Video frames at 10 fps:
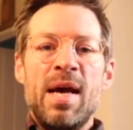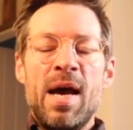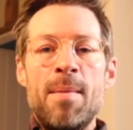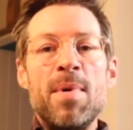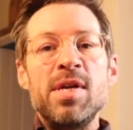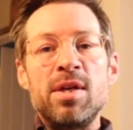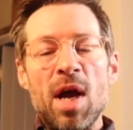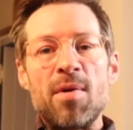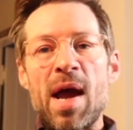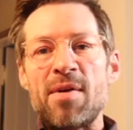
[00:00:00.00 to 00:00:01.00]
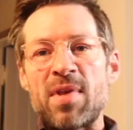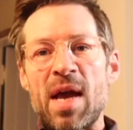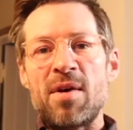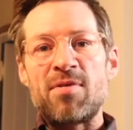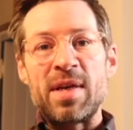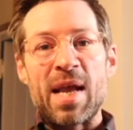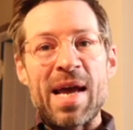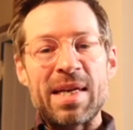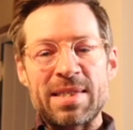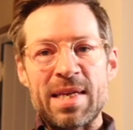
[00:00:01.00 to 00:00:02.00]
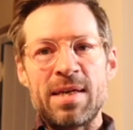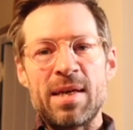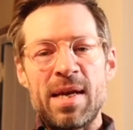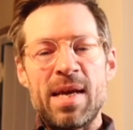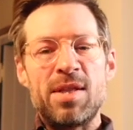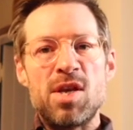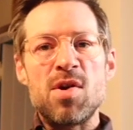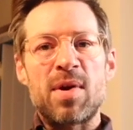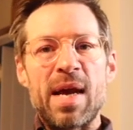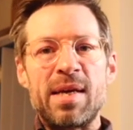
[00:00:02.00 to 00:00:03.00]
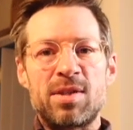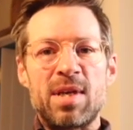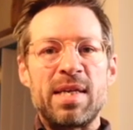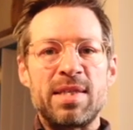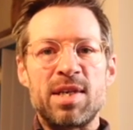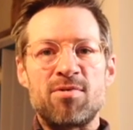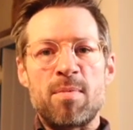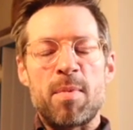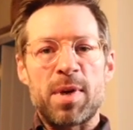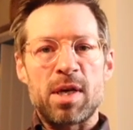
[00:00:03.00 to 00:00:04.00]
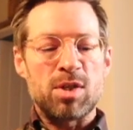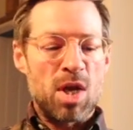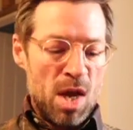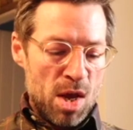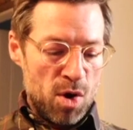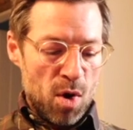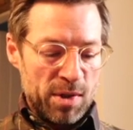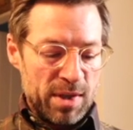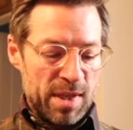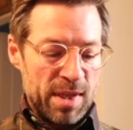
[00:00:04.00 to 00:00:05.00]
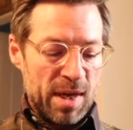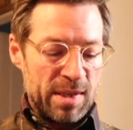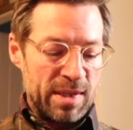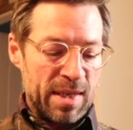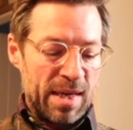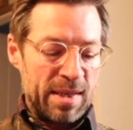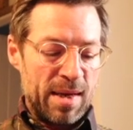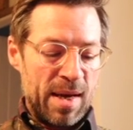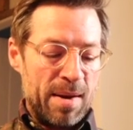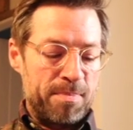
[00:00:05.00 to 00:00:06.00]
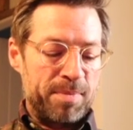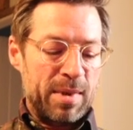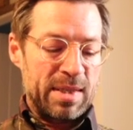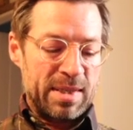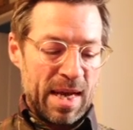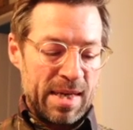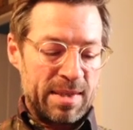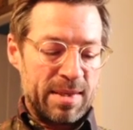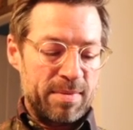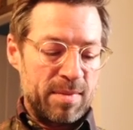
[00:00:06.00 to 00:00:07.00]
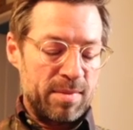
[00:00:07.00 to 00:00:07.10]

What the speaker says: And you don't have to have an AST in the UK, a tenancy agreement, because you're under the 90-day stays.